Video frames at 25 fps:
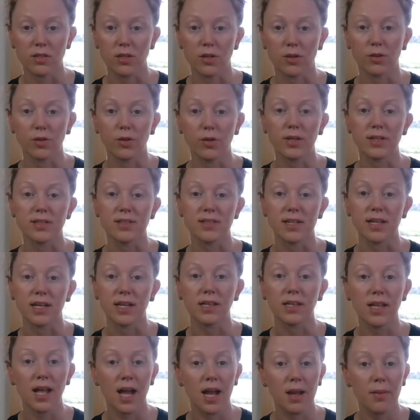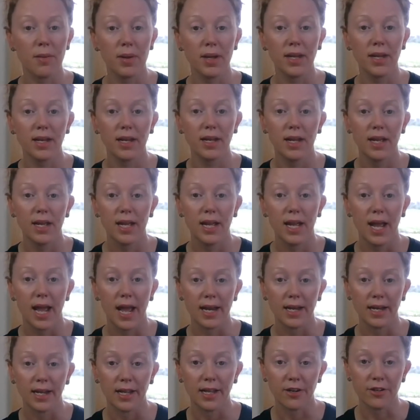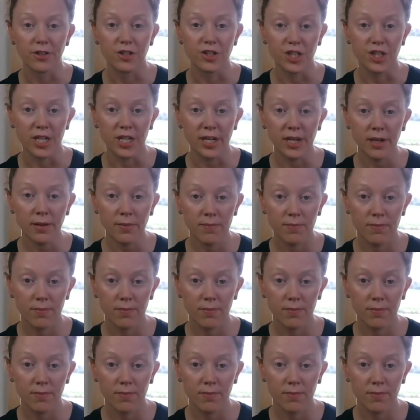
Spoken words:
So you can see climate and energy.